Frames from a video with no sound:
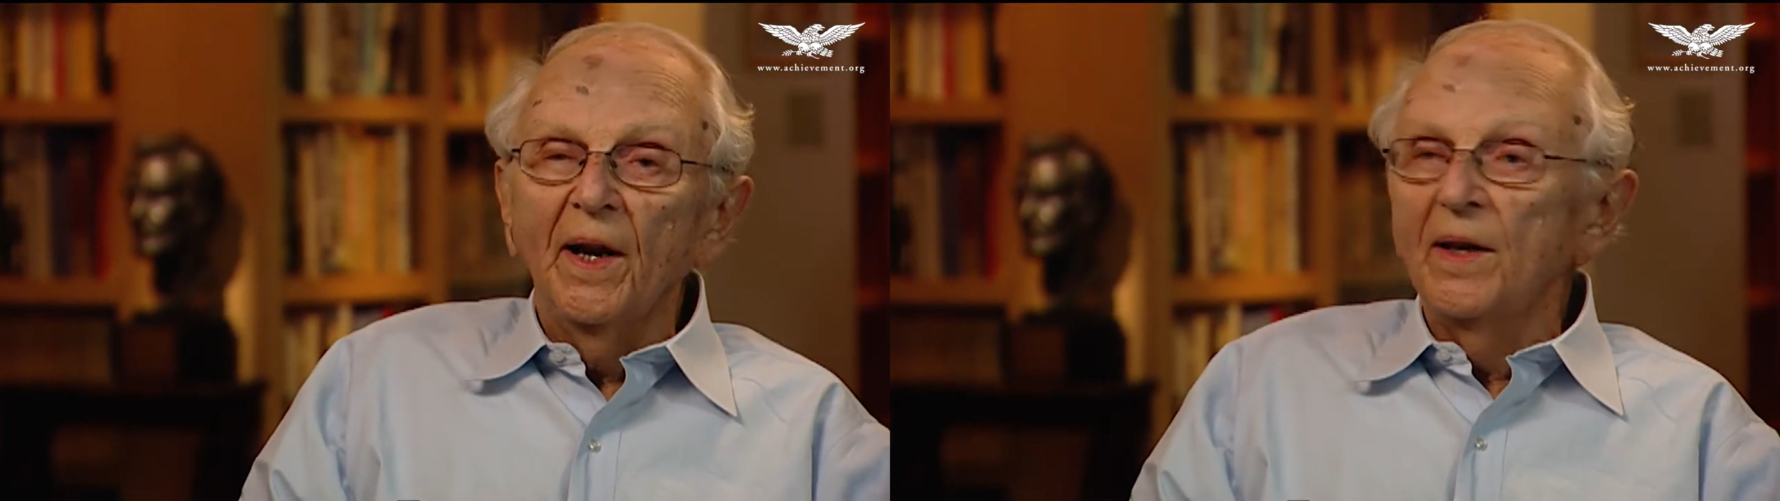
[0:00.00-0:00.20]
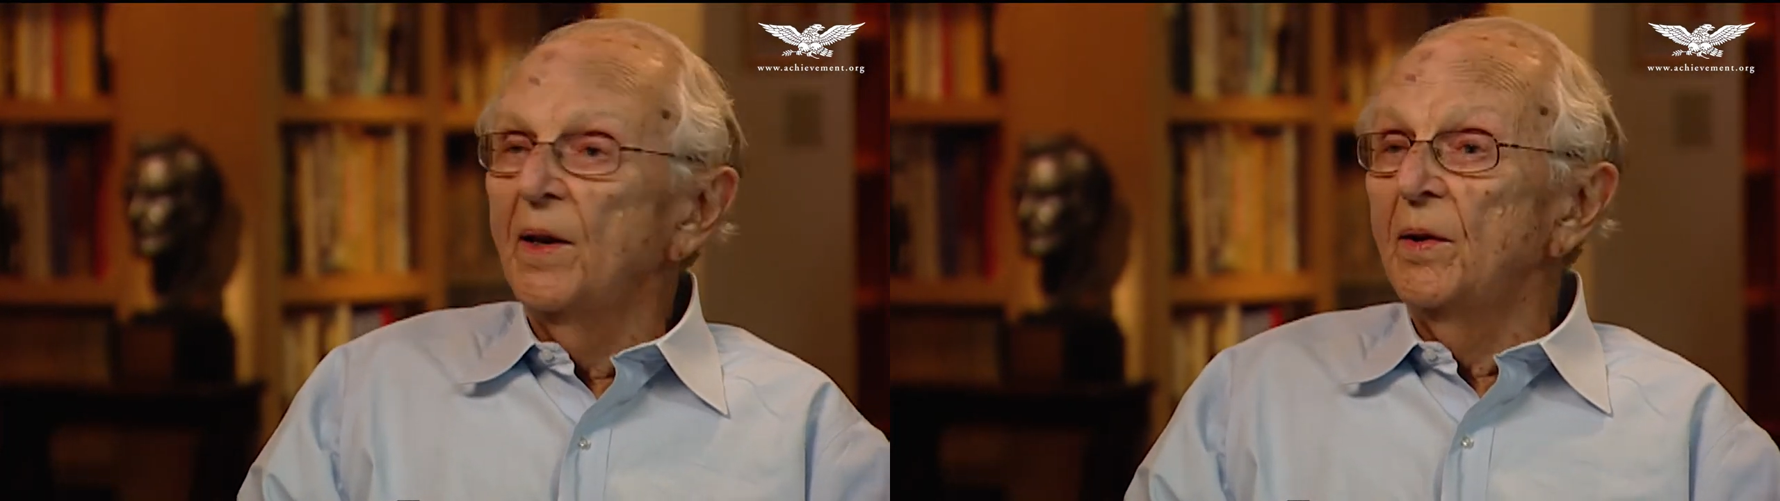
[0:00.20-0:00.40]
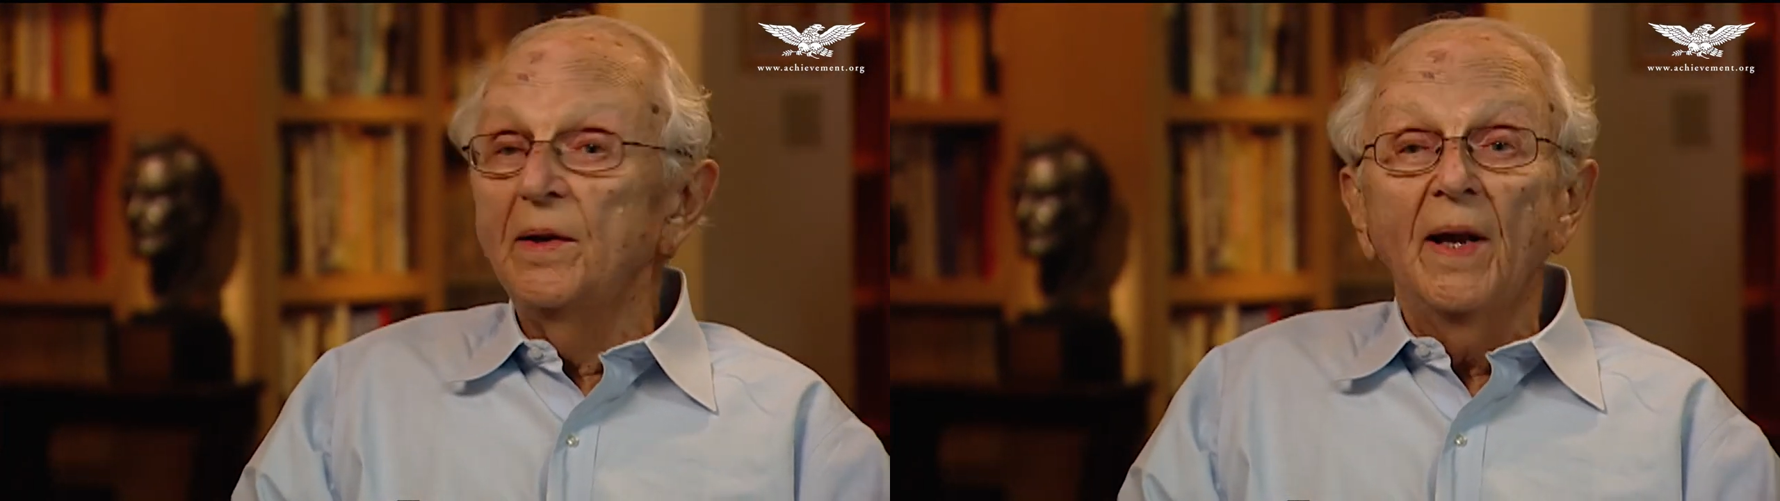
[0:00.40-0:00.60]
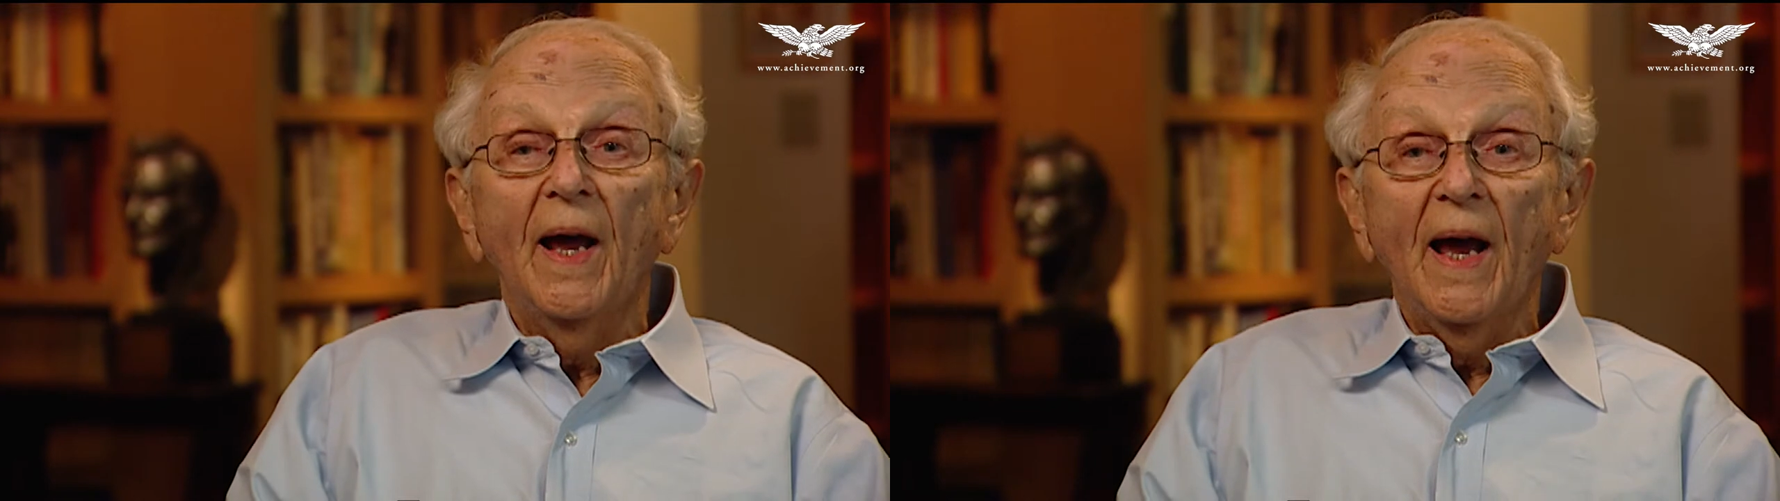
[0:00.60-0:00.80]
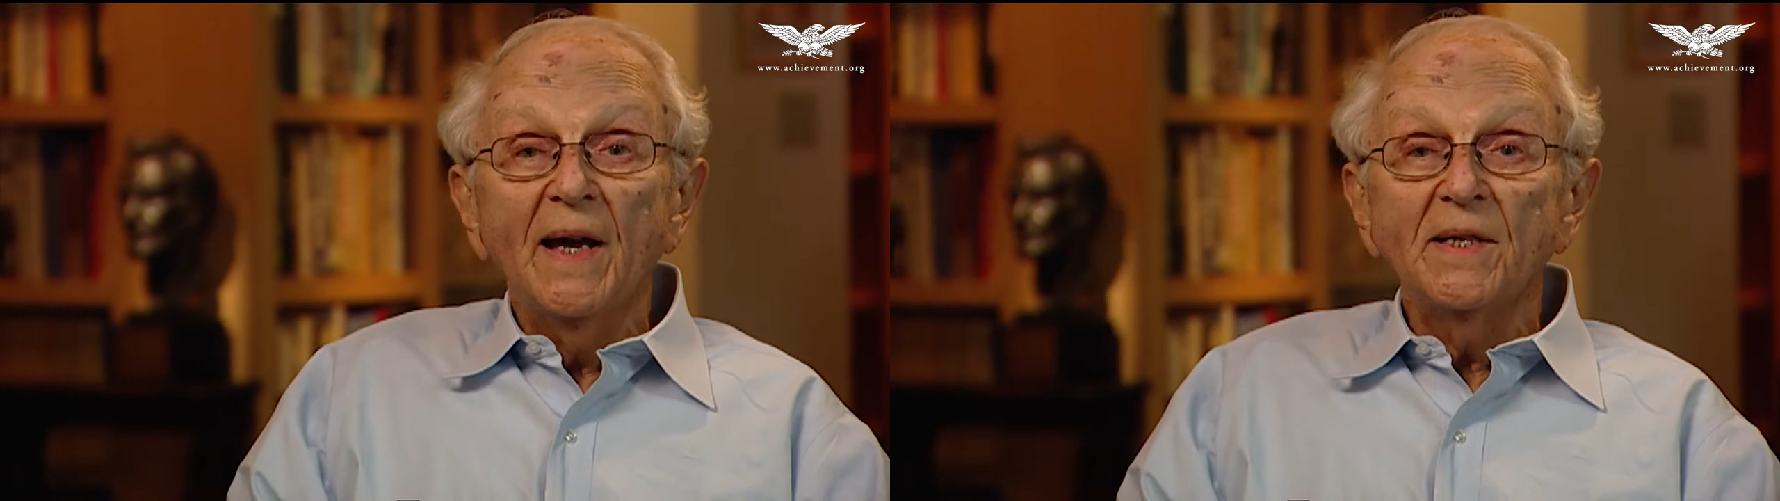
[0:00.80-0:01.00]
and then
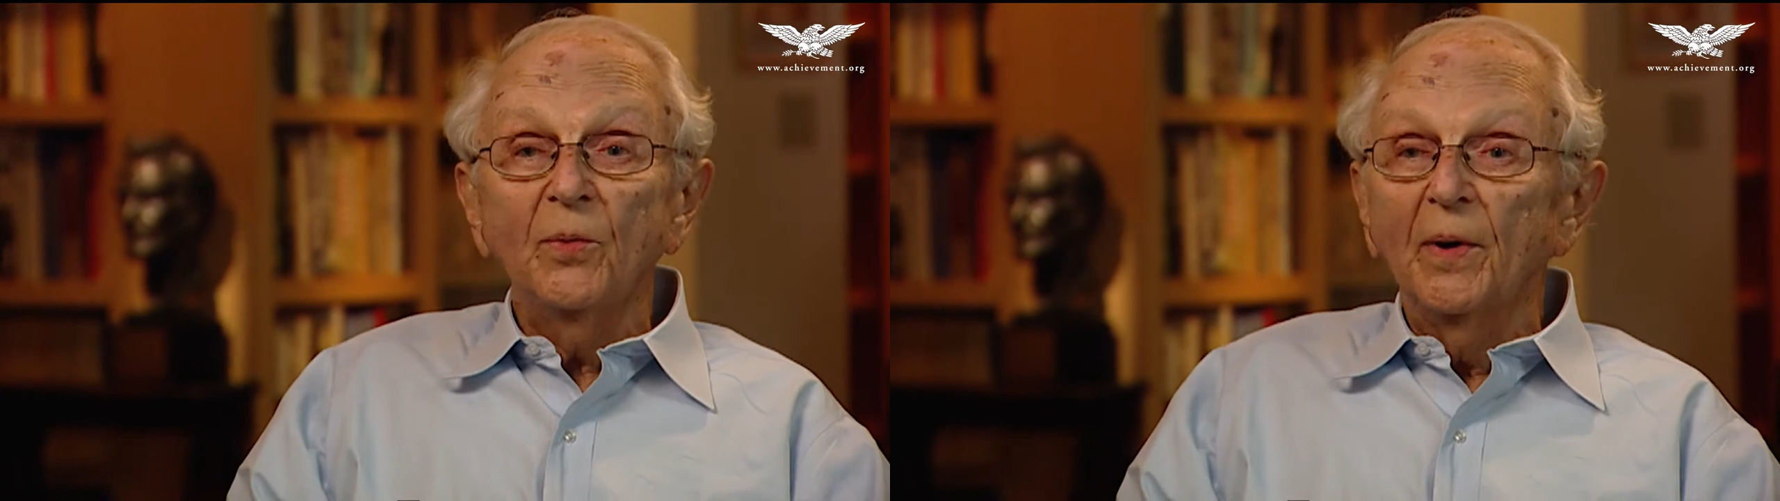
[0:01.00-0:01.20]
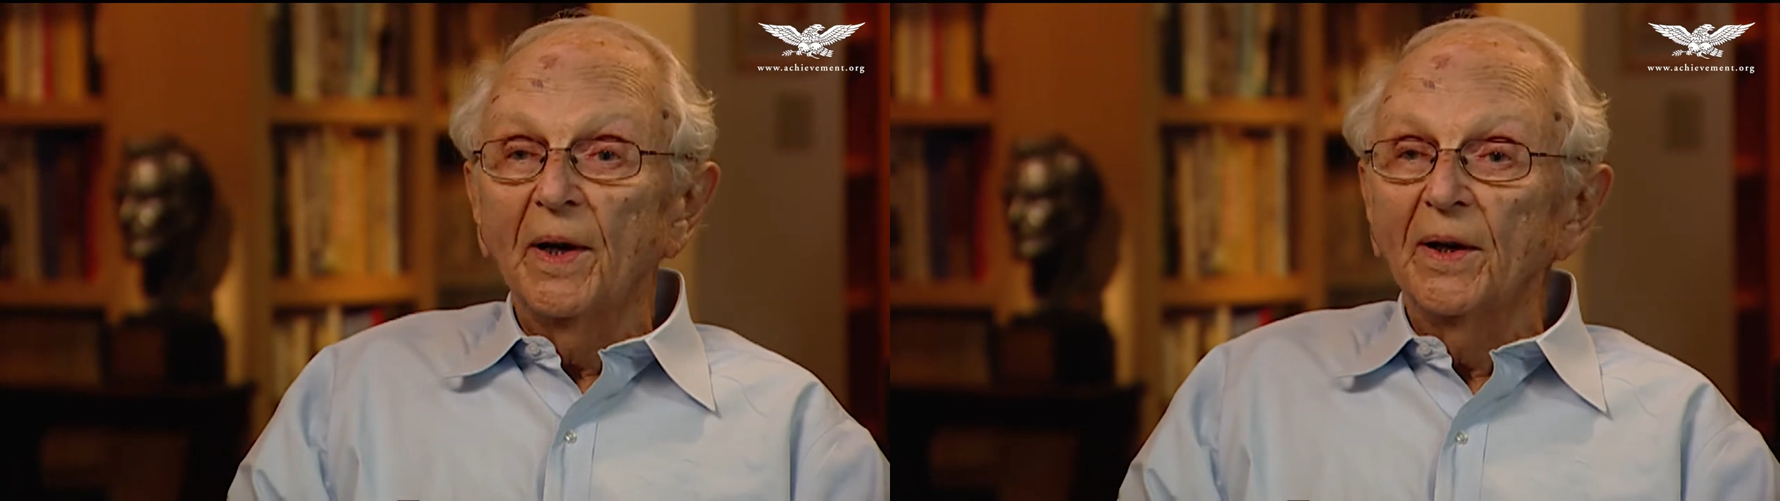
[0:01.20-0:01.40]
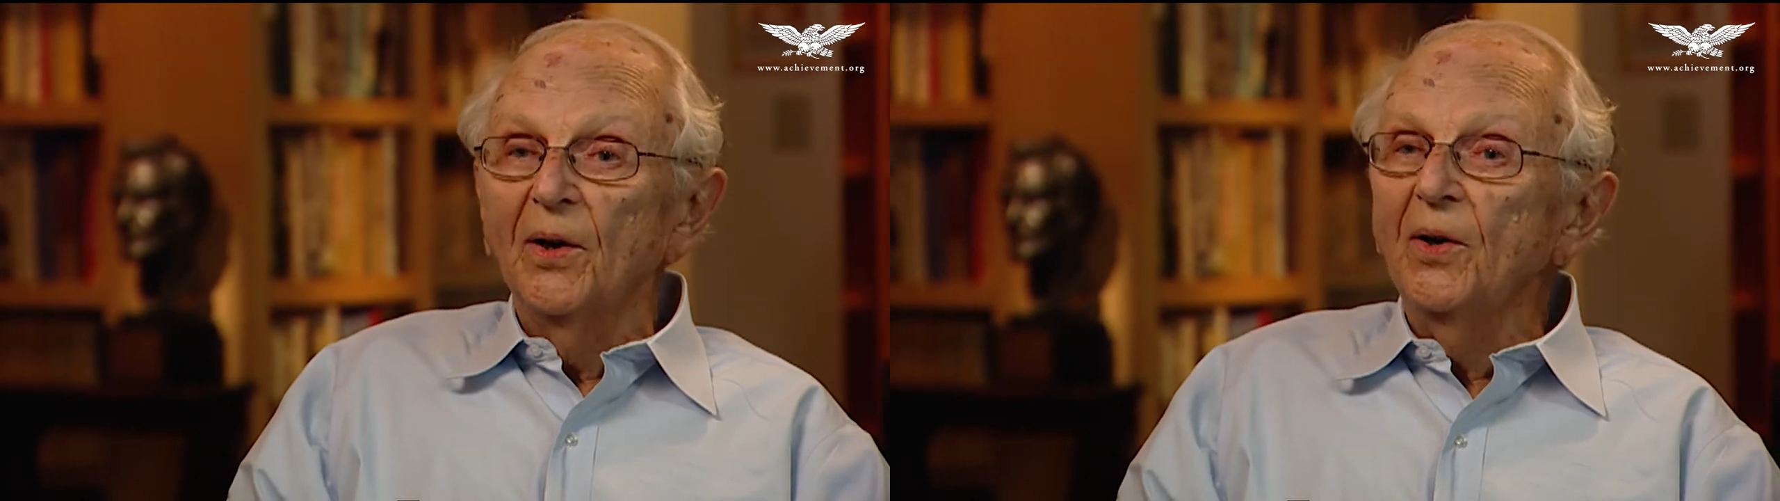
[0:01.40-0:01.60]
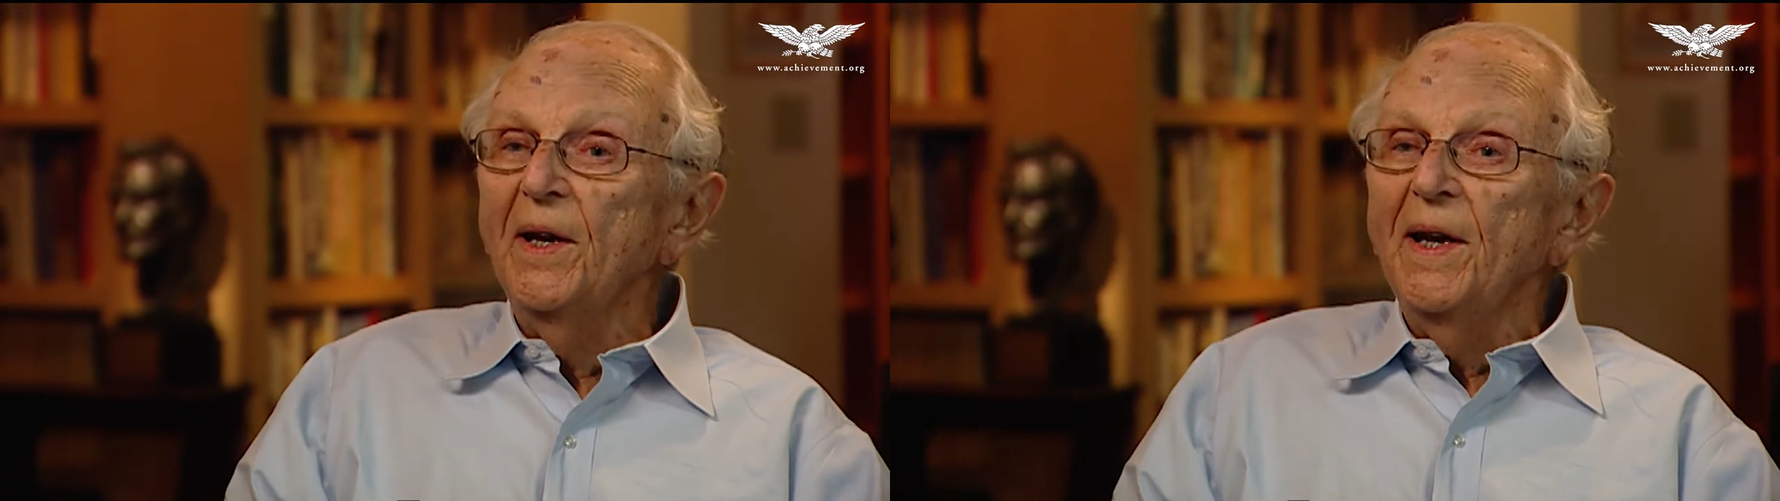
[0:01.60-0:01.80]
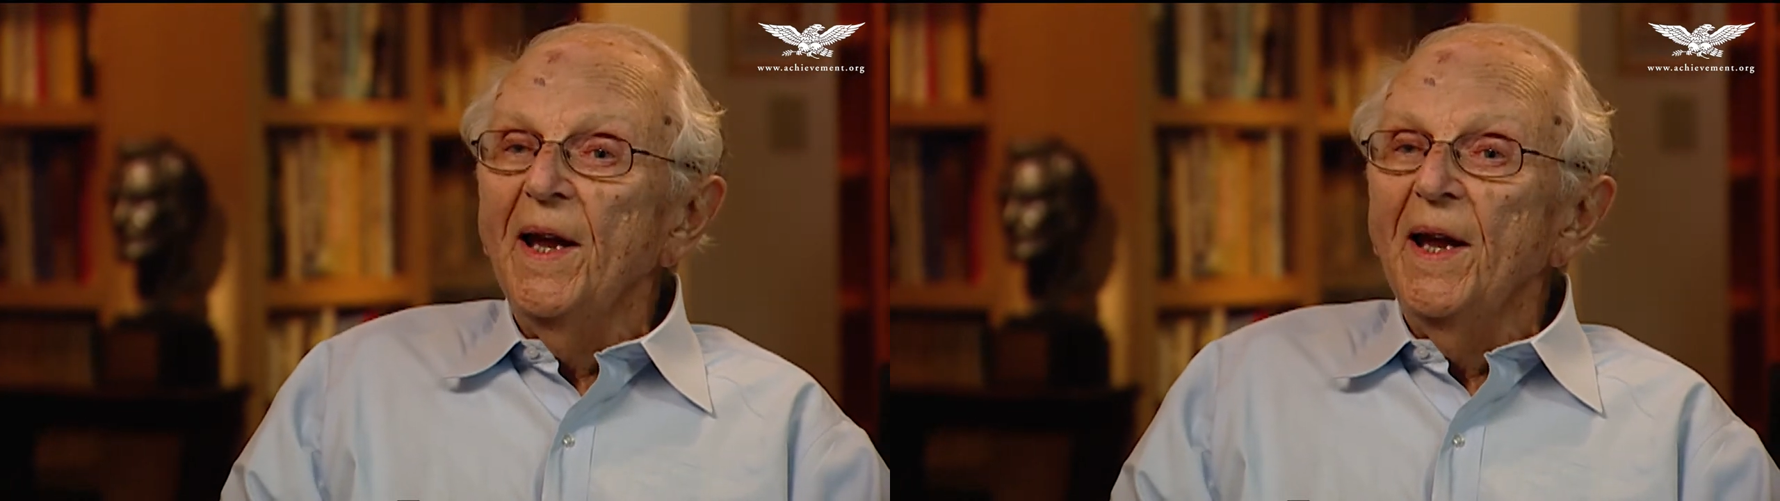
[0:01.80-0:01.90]
as he went along,